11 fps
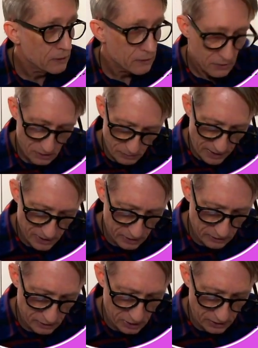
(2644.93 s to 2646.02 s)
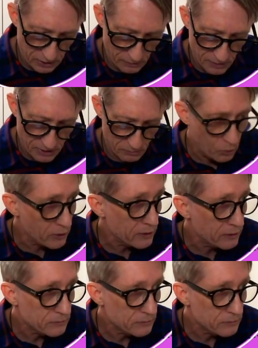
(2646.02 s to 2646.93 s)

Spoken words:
Splash going to change up some more.